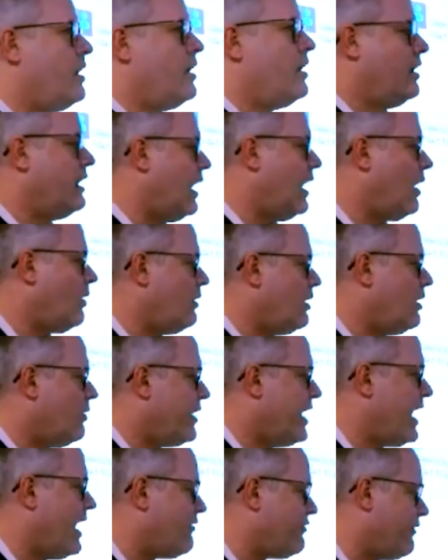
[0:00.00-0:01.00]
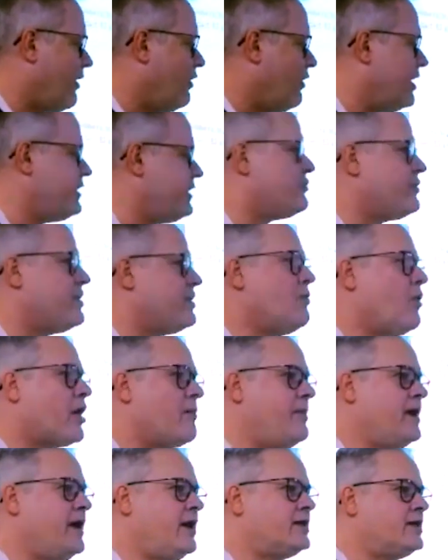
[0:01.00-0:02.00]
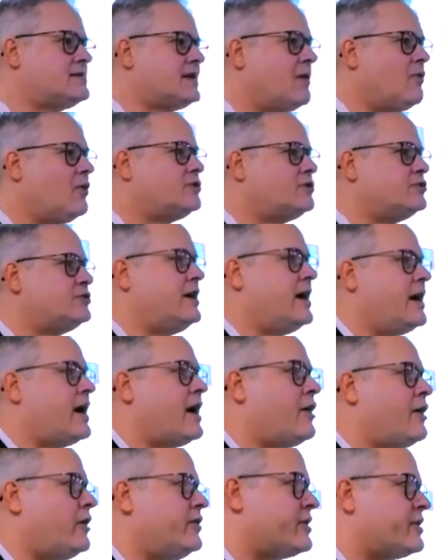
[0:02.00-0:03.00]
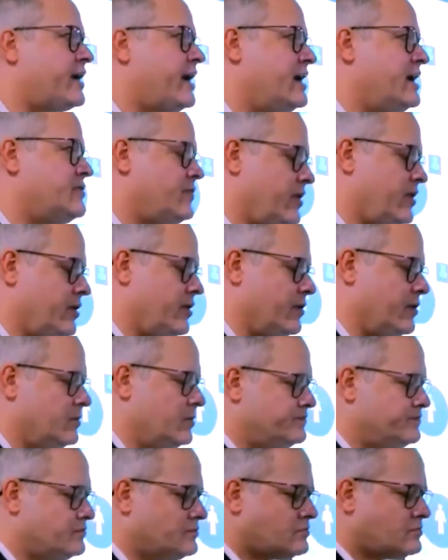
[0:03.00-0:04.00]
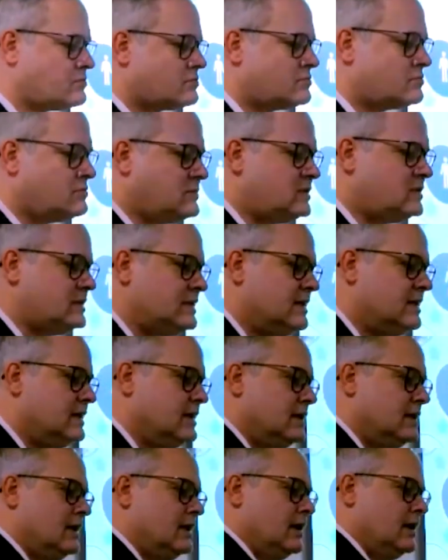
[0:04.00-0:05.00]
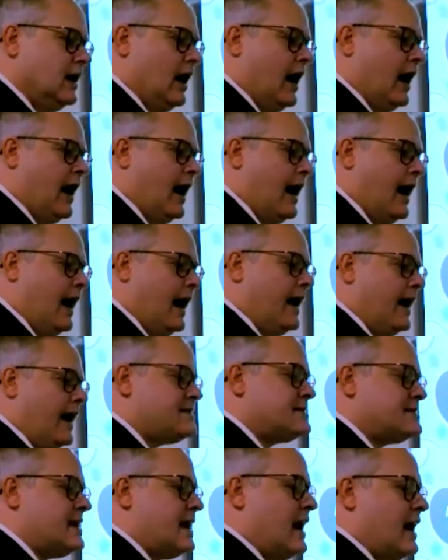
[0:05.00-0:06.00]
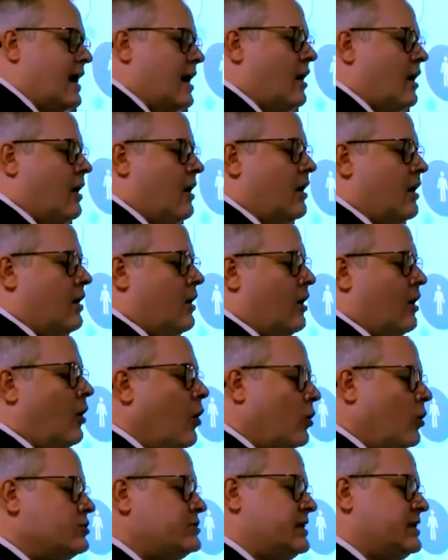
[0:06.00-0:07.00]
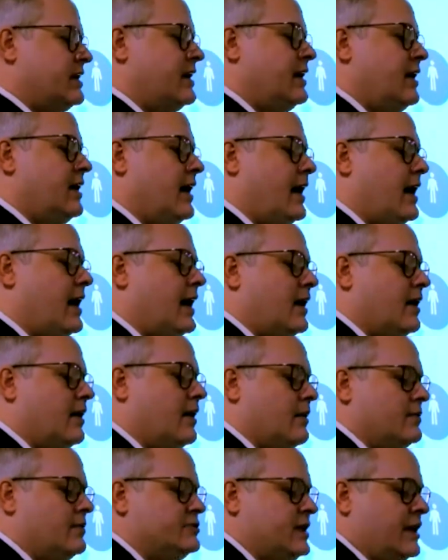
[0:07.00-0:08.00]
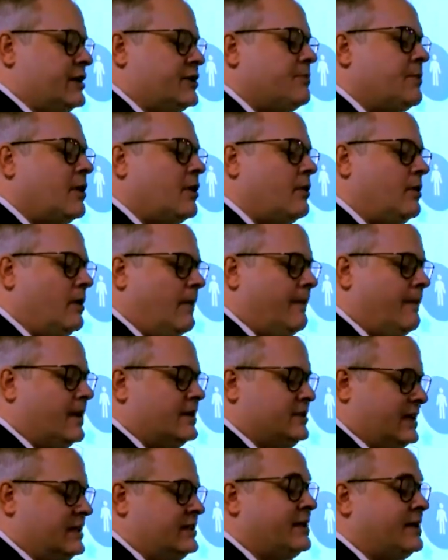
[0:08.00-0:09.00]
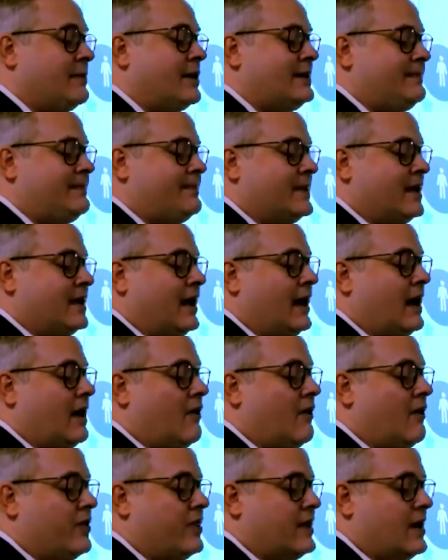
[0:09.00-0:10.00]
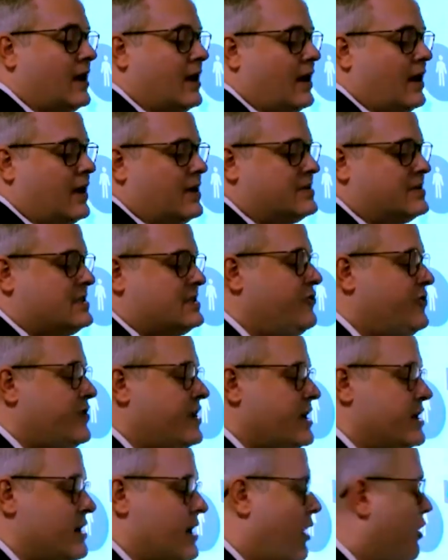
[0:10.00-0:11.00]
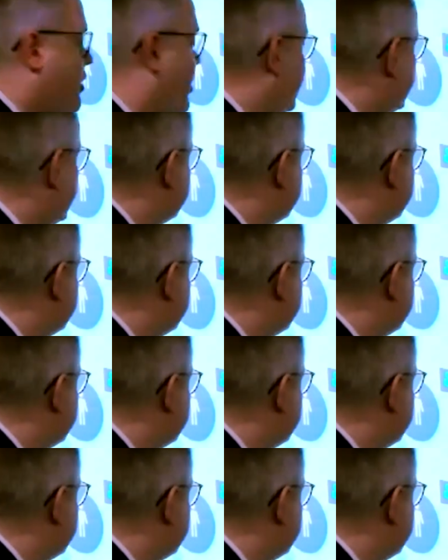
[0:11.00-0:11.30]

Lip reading: Now we have only 3 more minutes. I want to share another case with you. It's an old gentleman with severe aortic